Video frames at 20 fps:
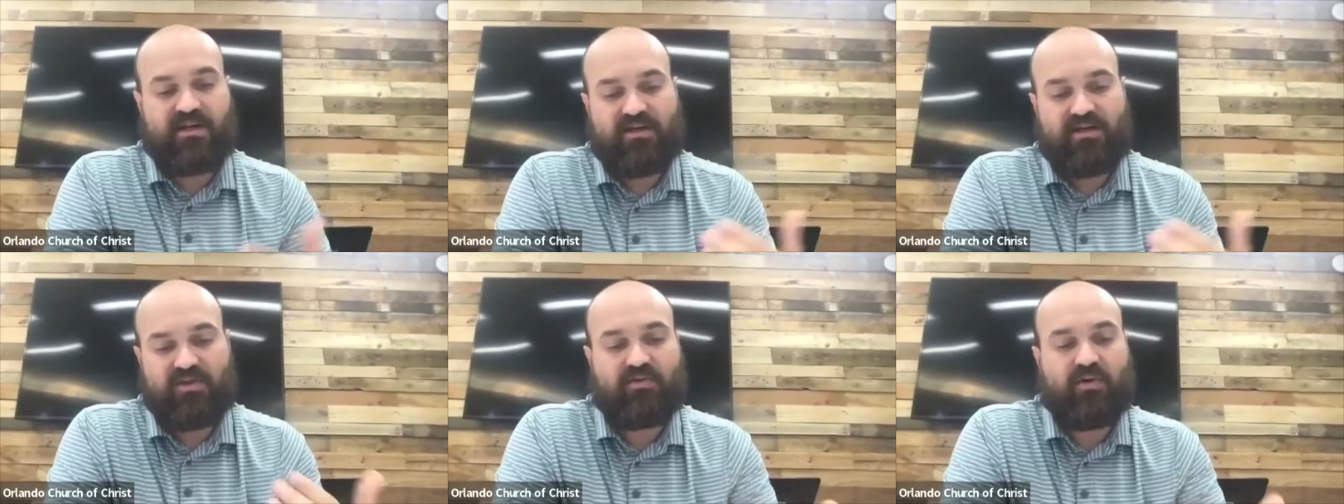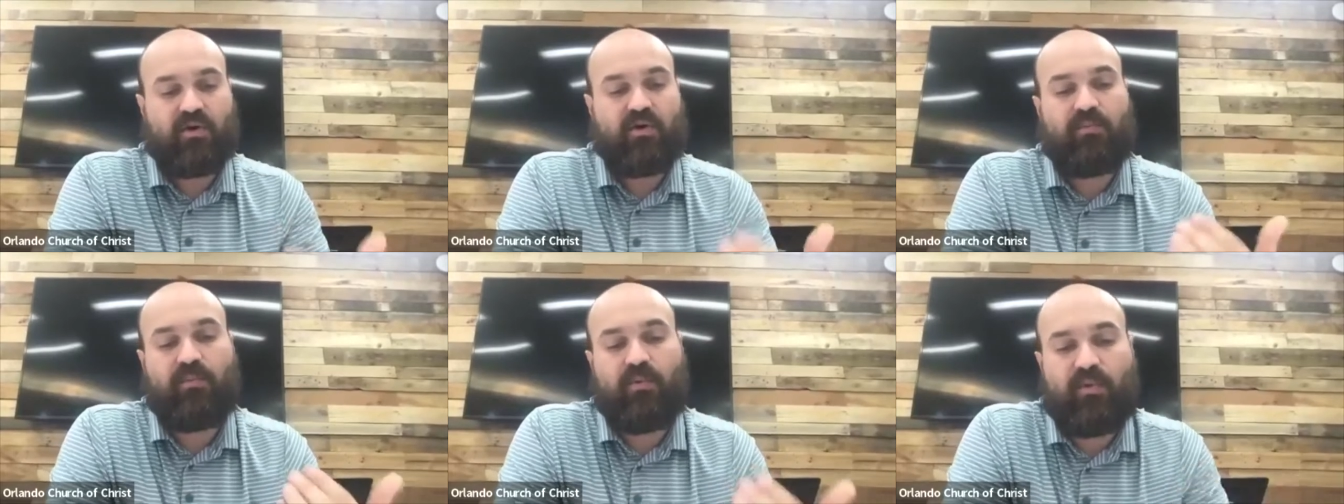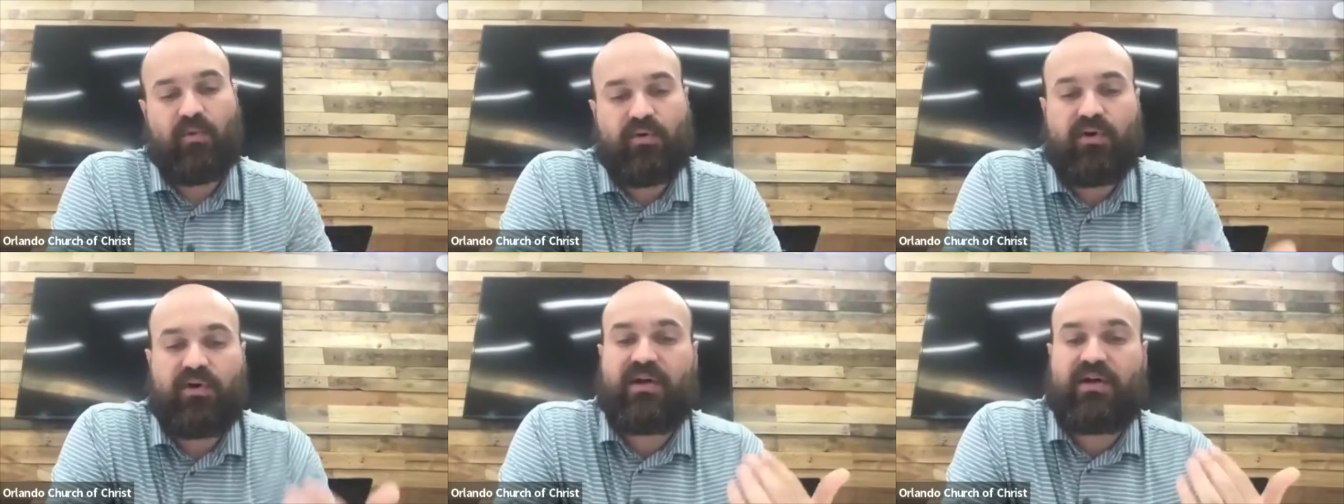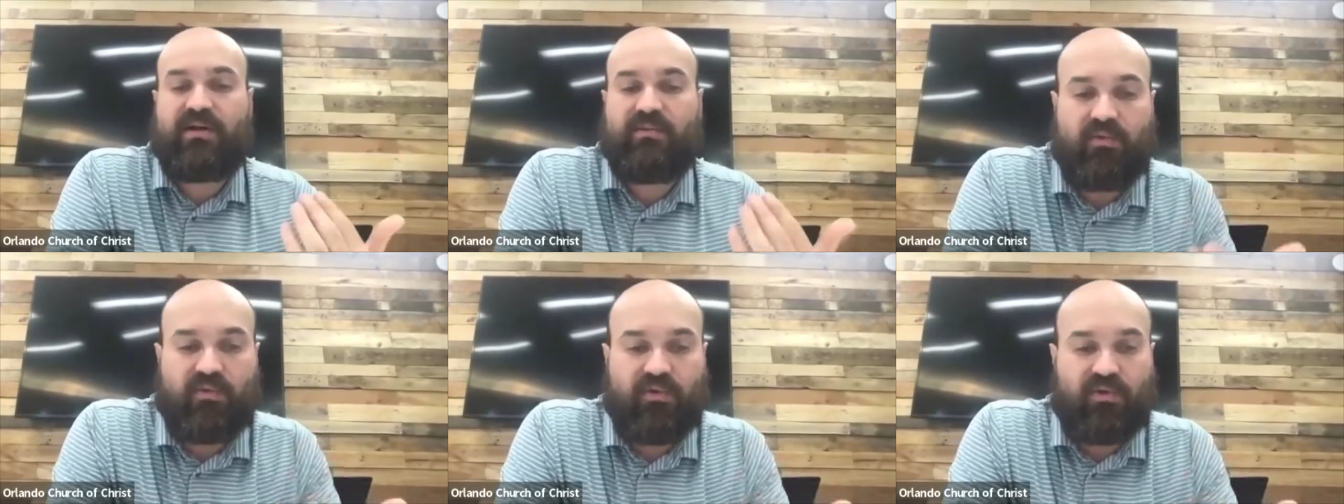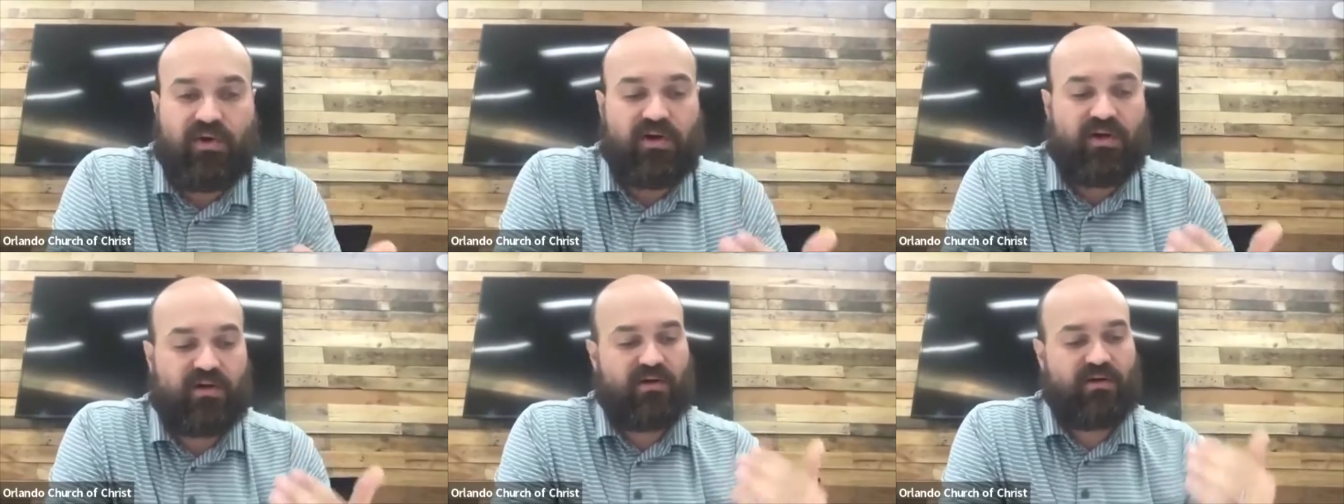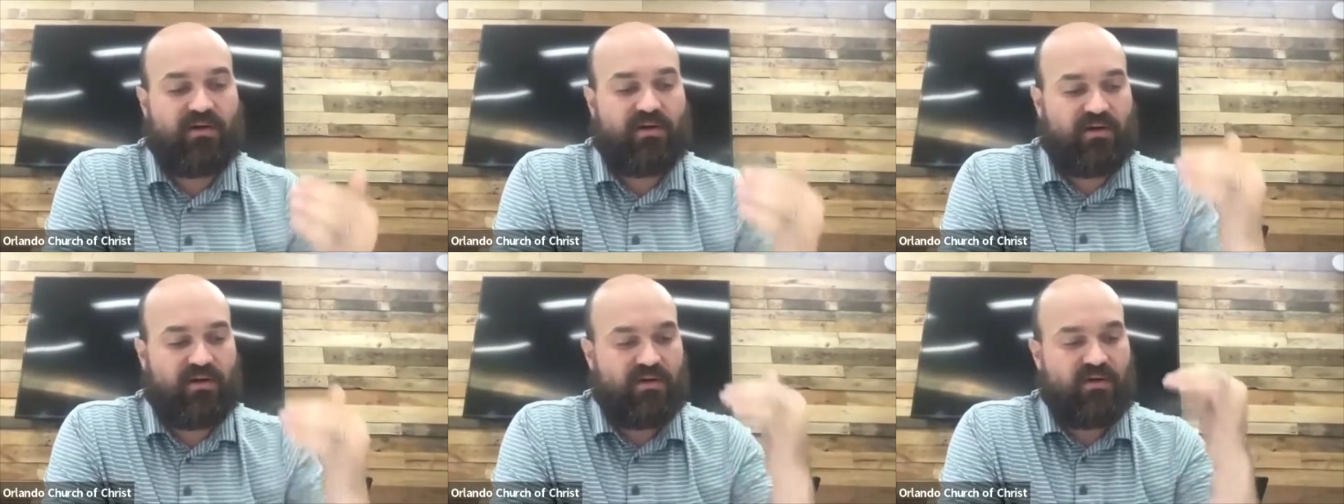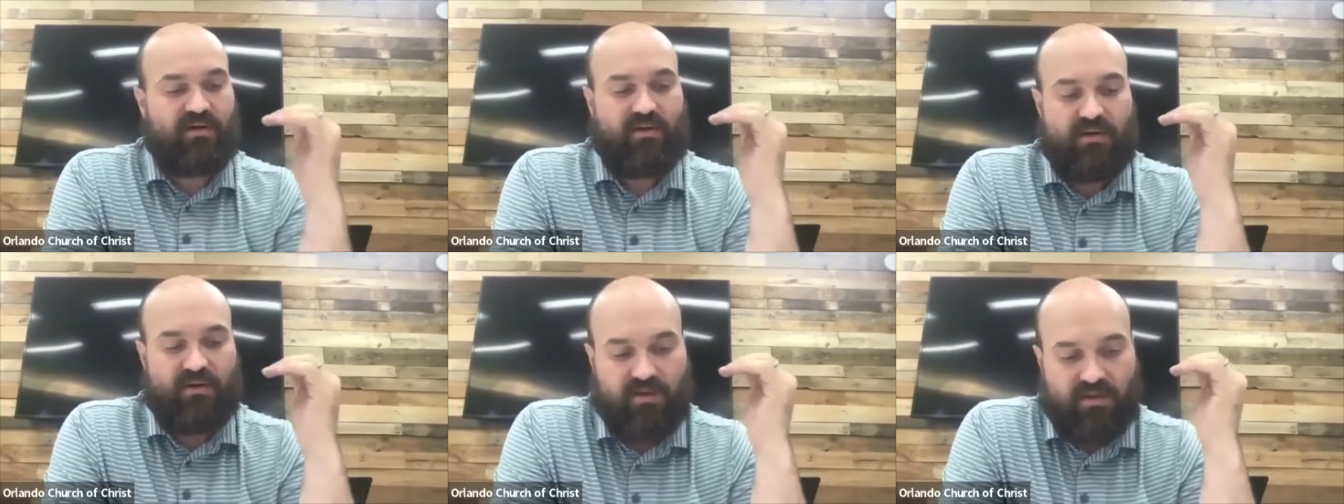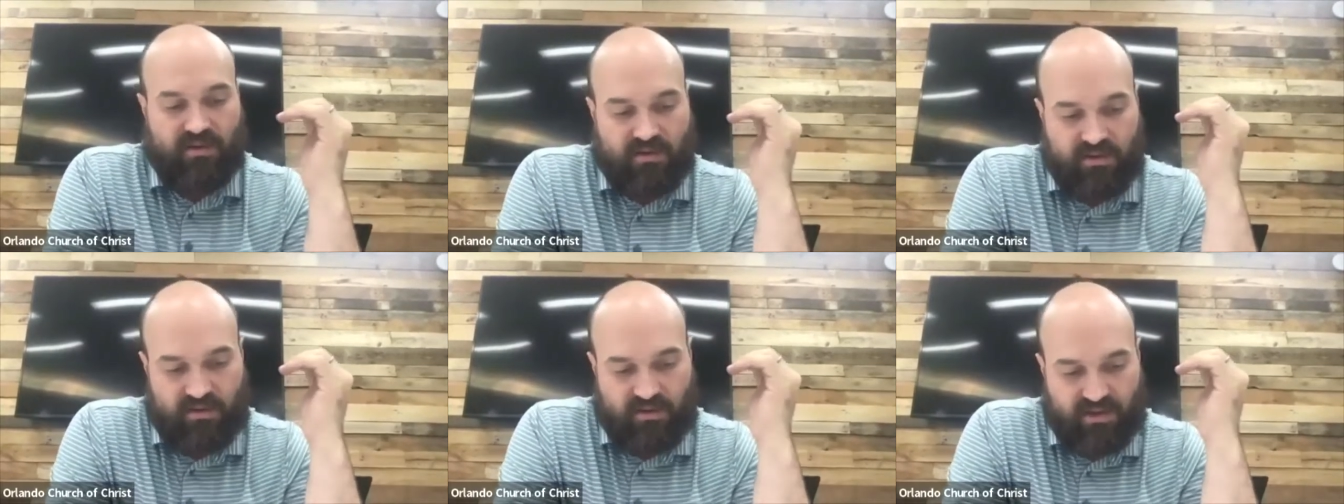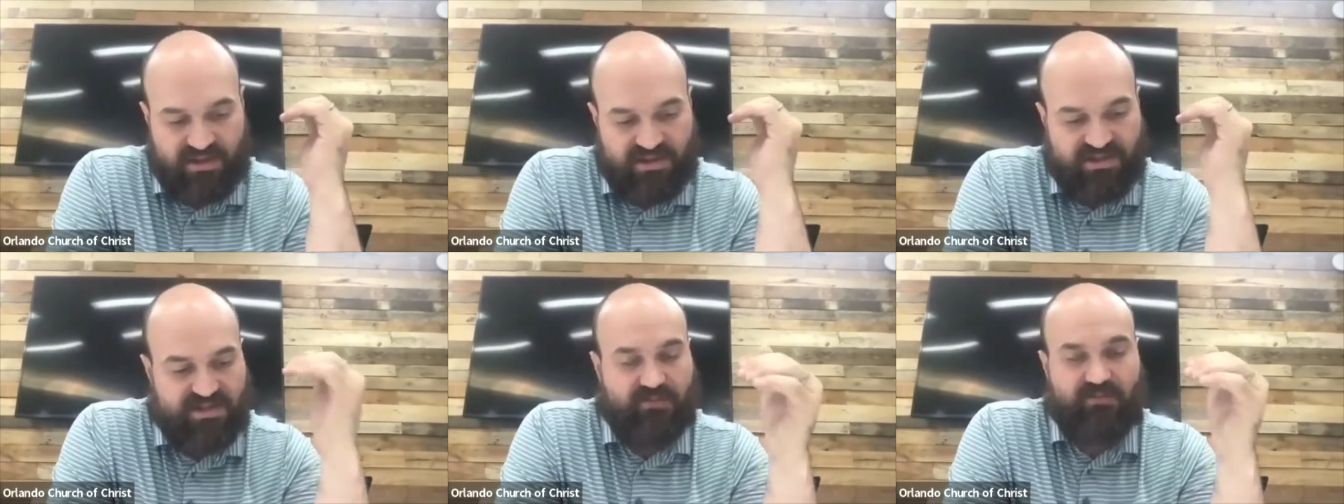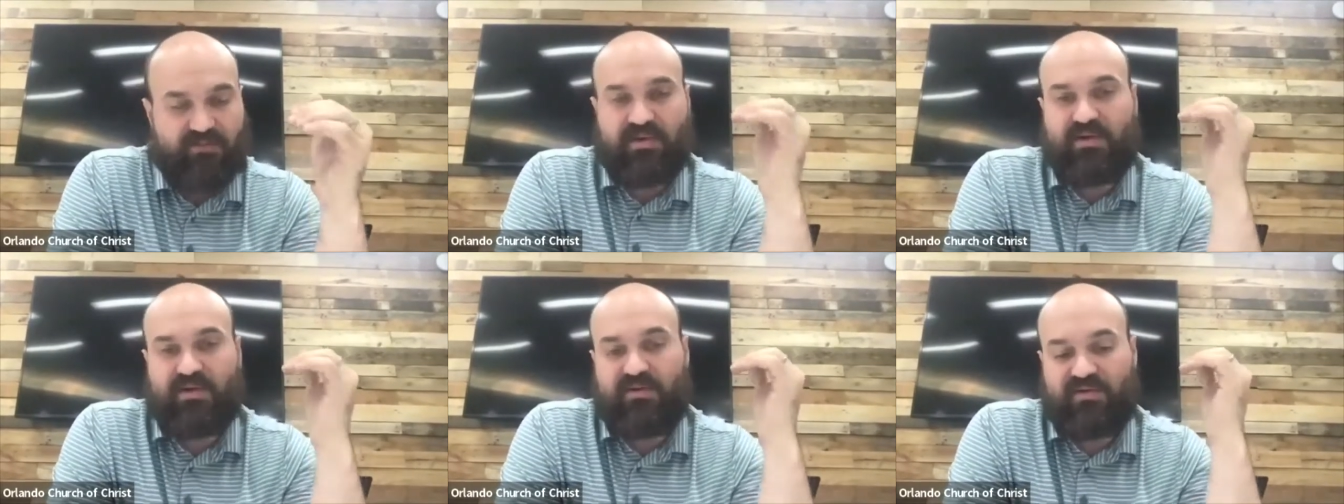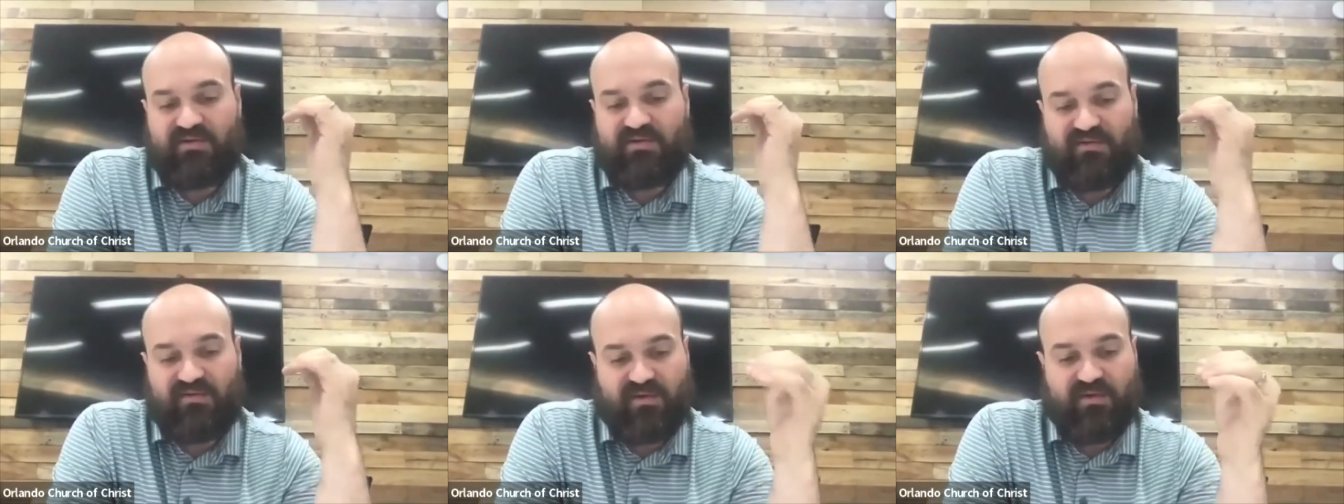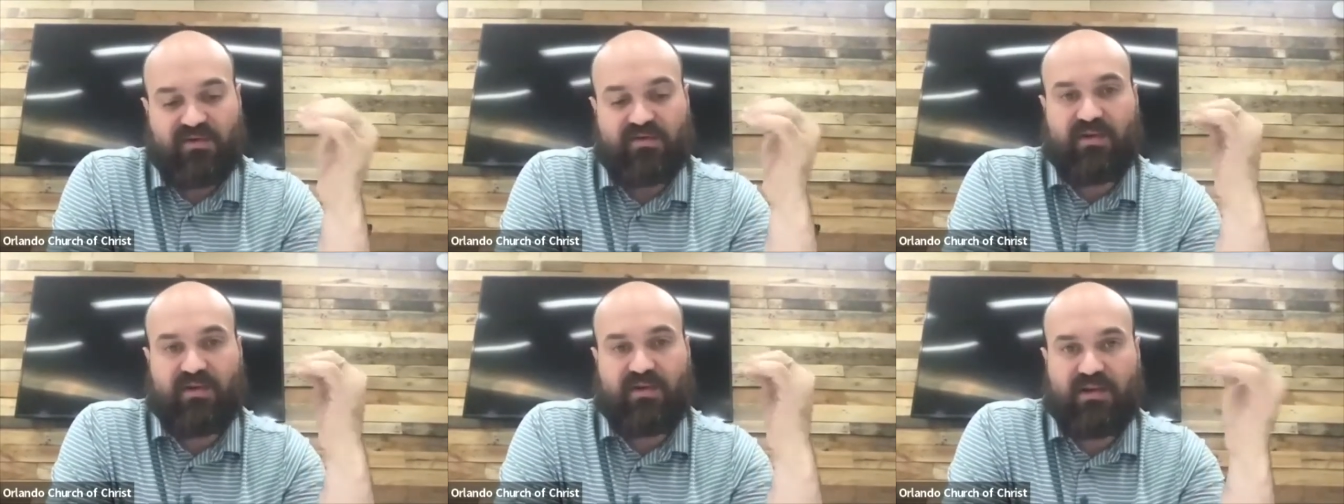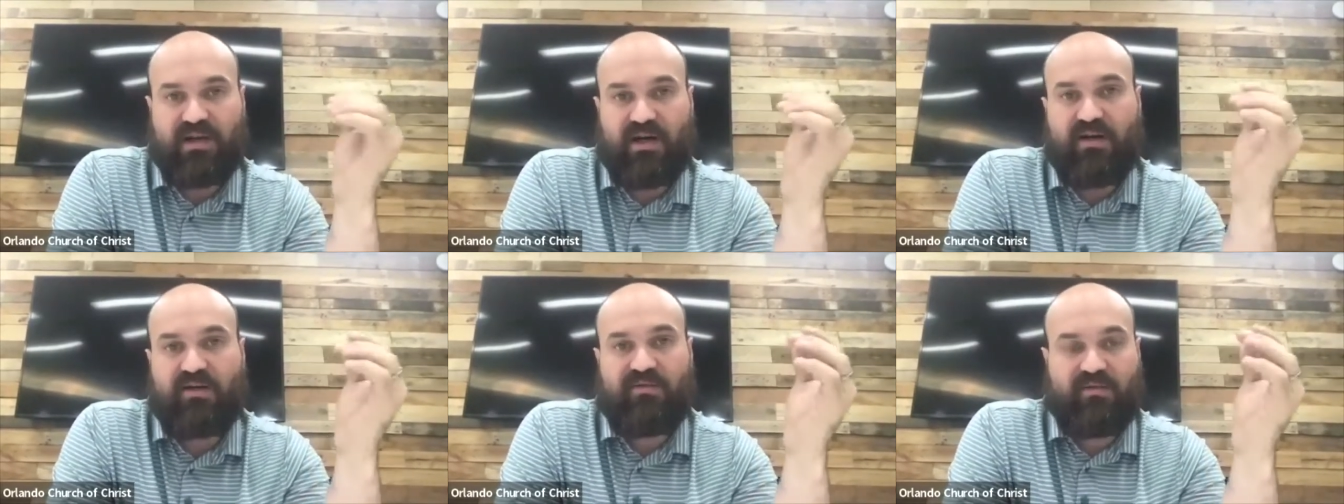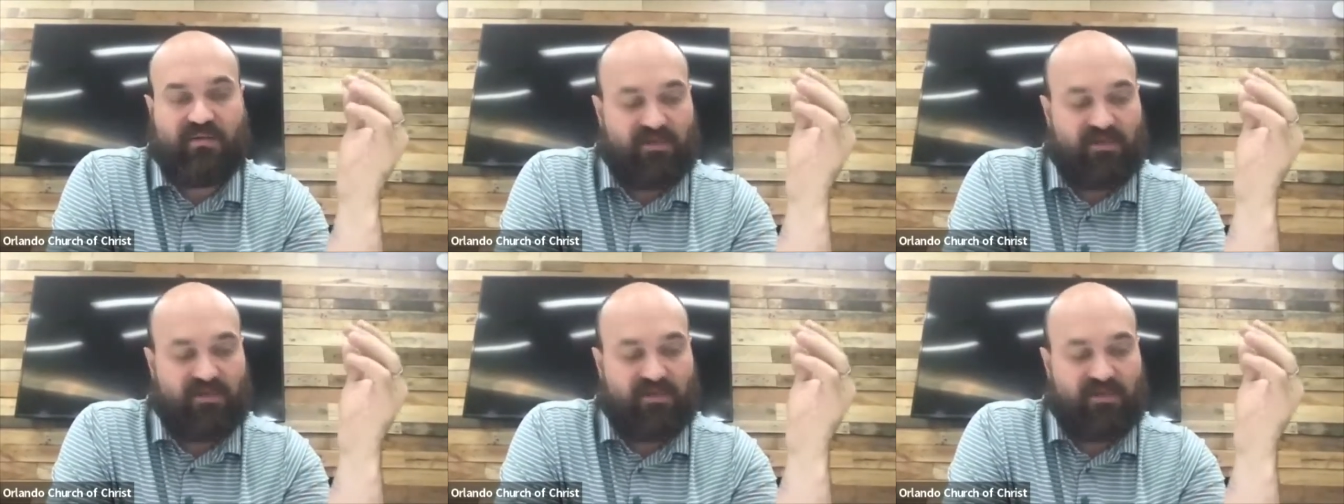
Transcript: You grow more and more as someone who's filled with love.